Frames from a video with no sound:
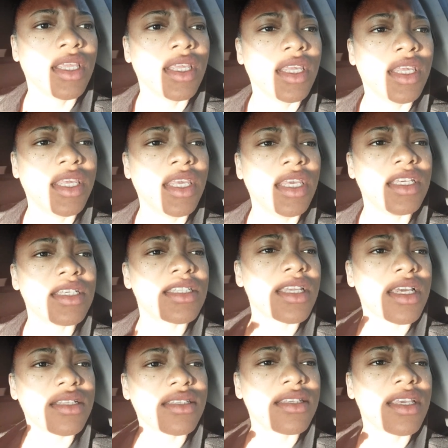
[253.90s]
he
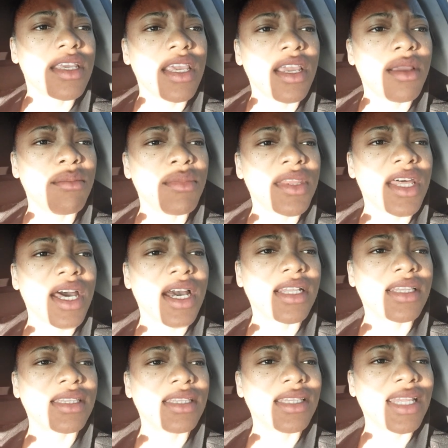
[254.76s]
said to him
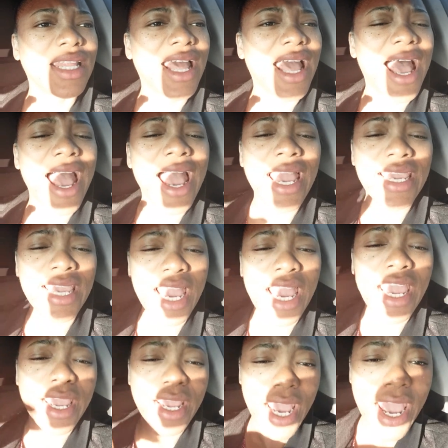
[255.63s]
that
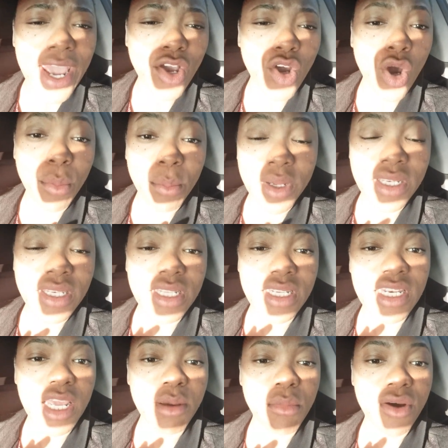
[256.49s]
I come in the
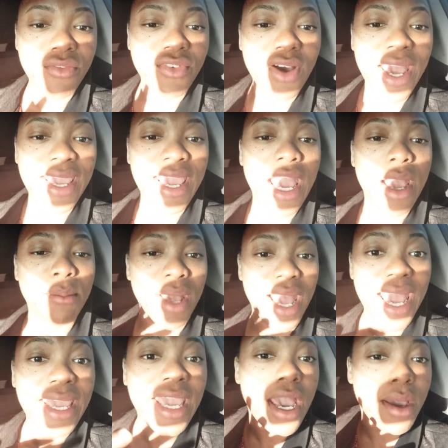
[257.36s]
name of I
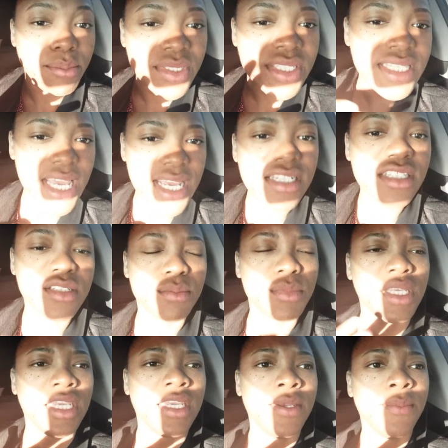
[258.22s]
am sent
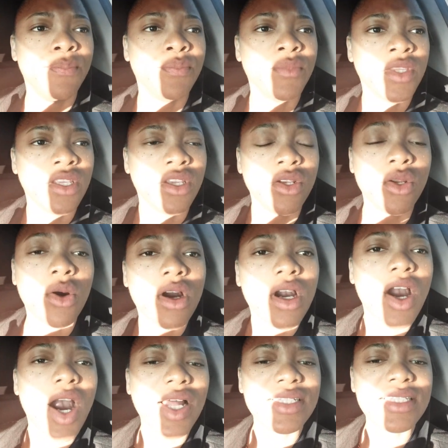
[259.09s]
me, you know,
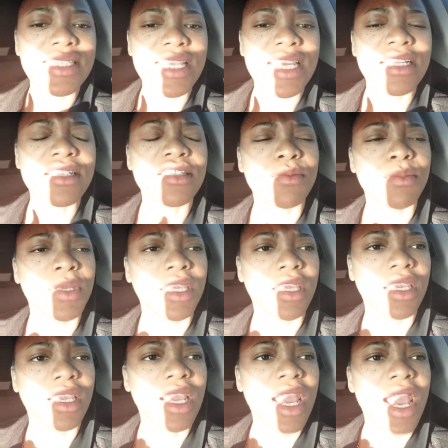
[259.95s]
God sent
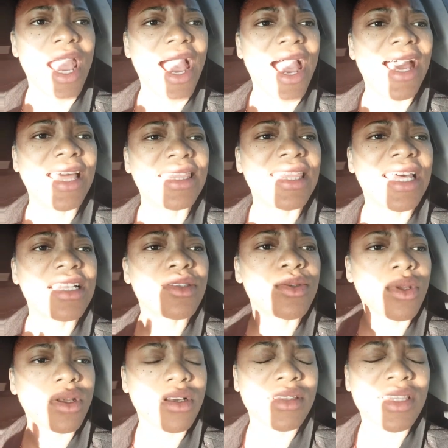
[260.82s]
me. And
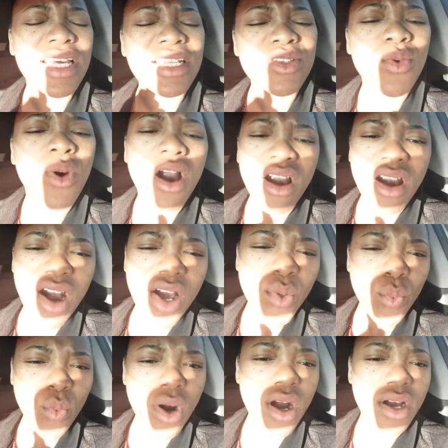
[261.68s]
that's what
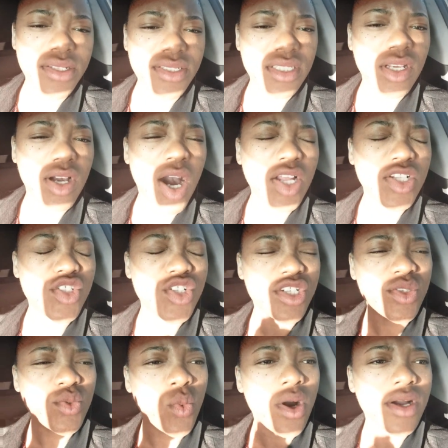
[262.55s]
God wants. God
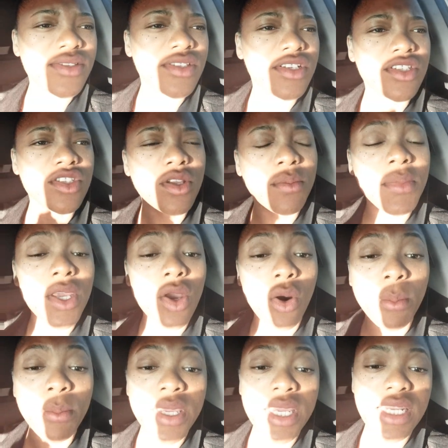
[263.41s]
just wants us to be
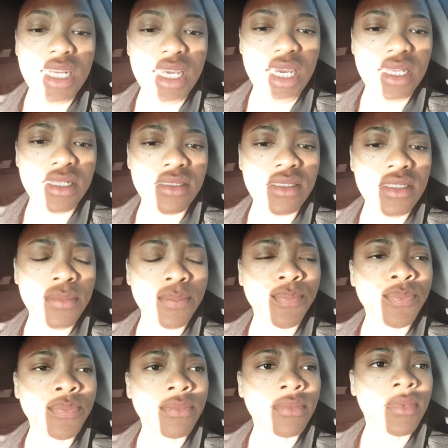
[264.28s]
obedient
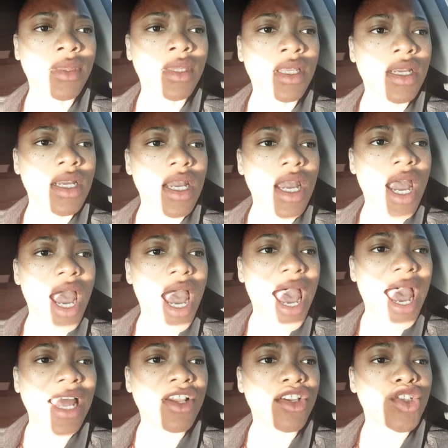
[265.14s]

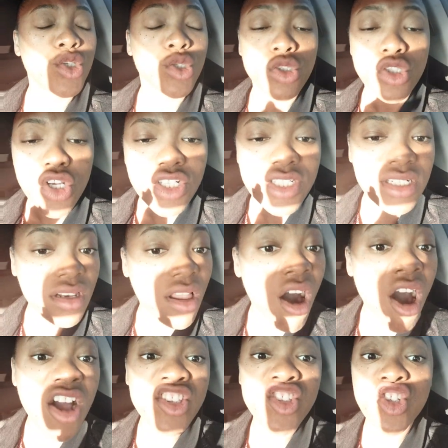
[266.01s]
and to just
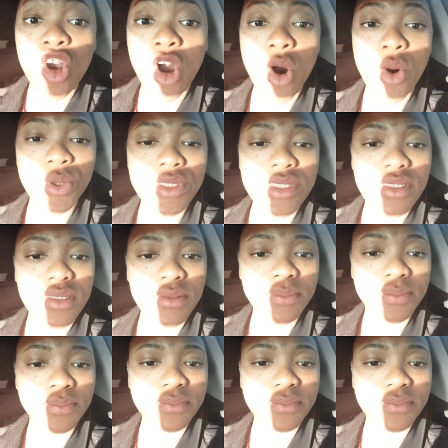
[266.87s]
launch out,